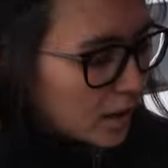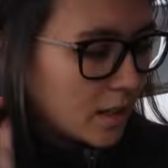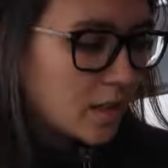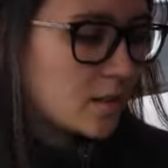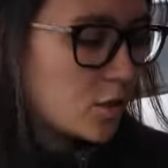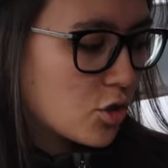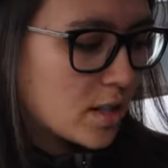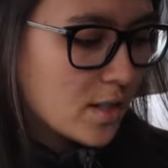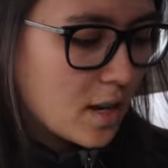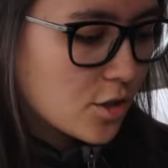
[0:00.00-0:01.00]
going to get the
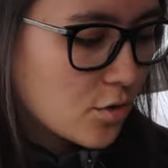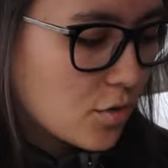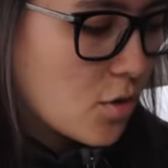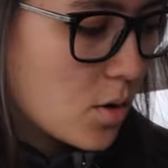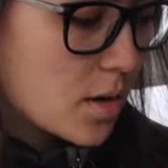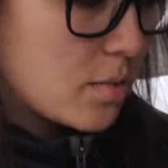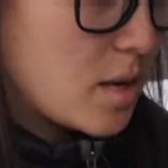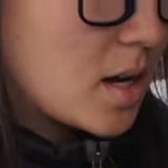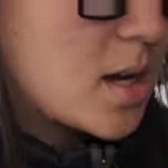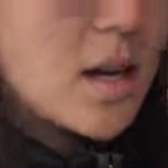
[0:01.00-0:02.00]
transaction recorded,
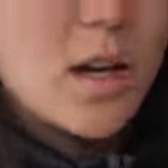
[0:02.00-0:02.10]
but